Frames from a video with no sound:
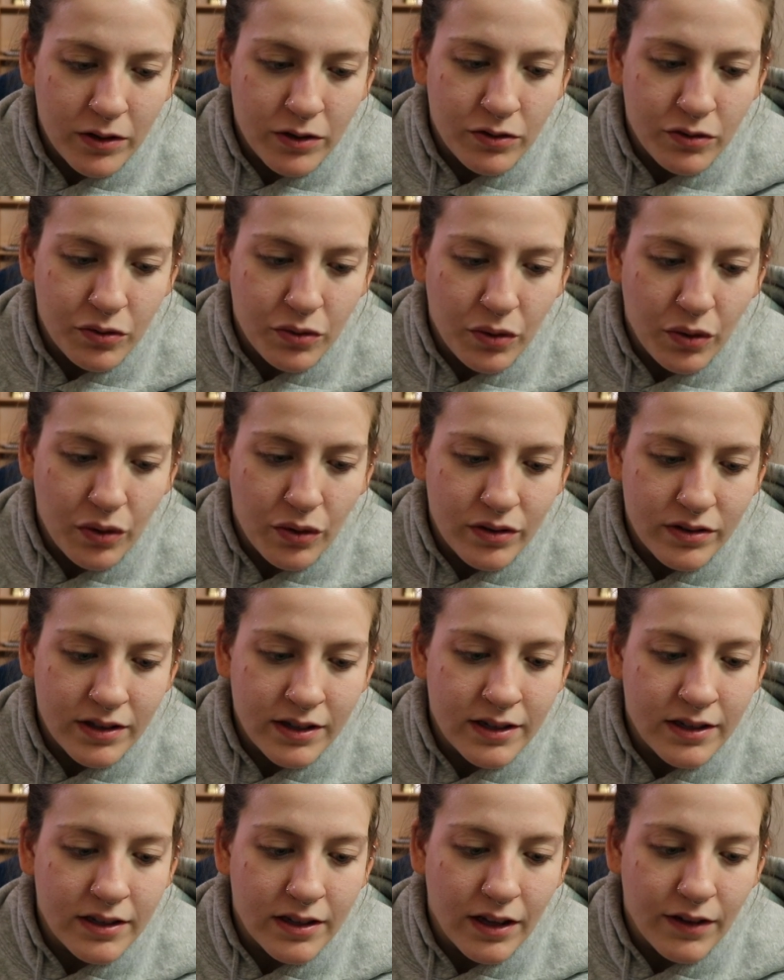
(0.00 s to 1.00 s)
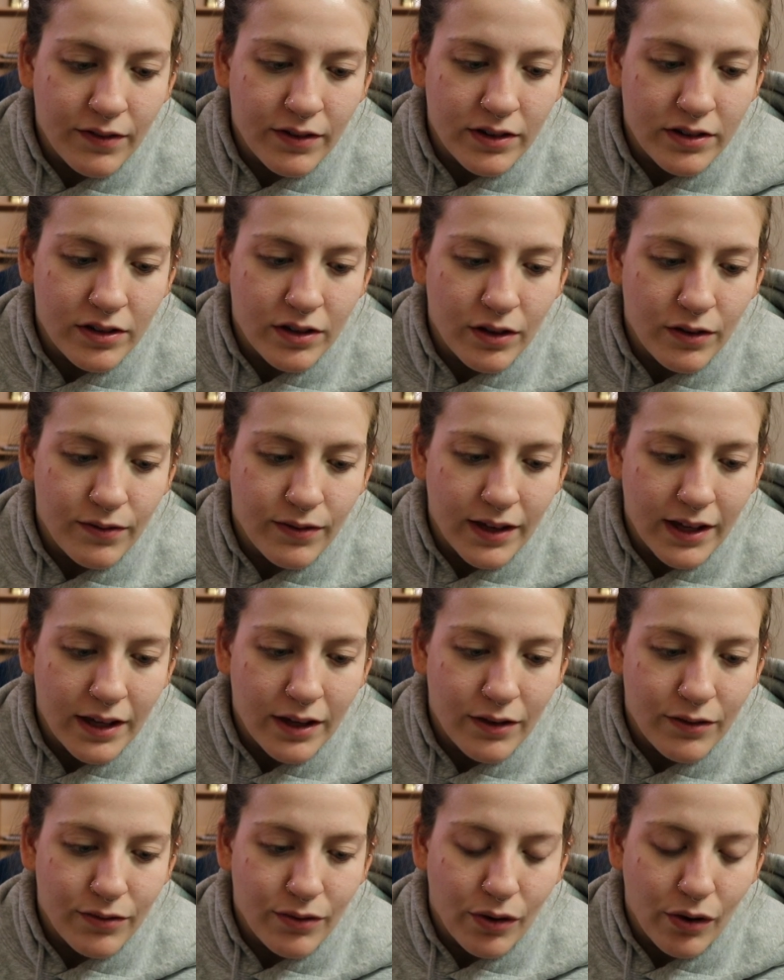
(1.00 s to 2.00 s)
controls, and delivers
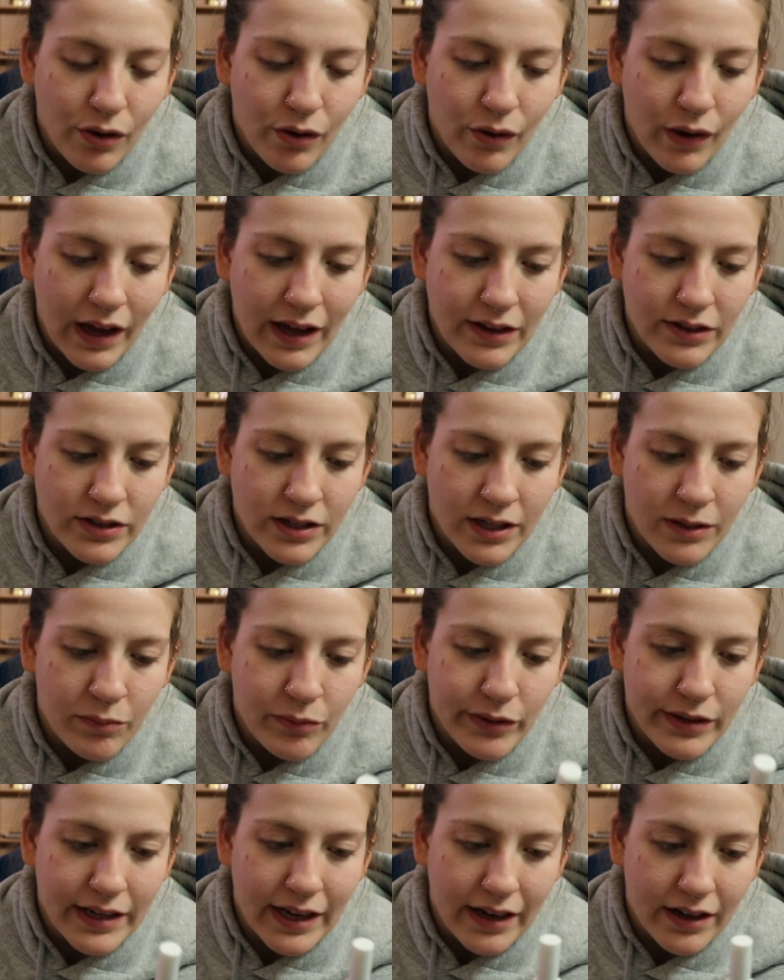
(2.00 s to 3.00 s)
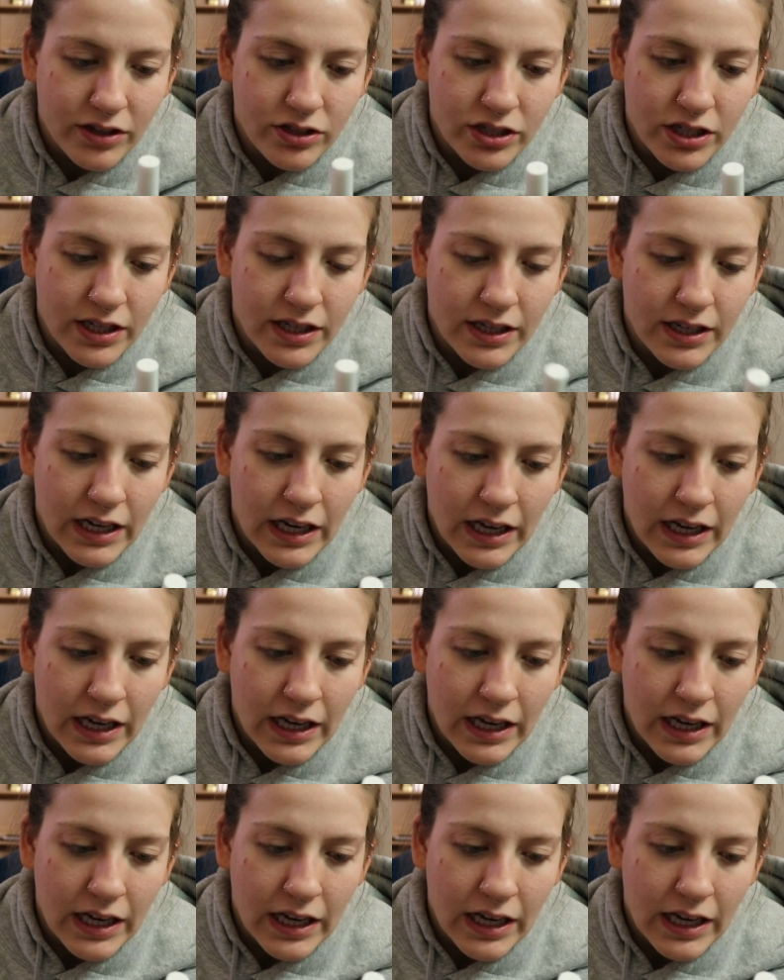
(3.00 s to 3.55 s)
UV photo aging protection.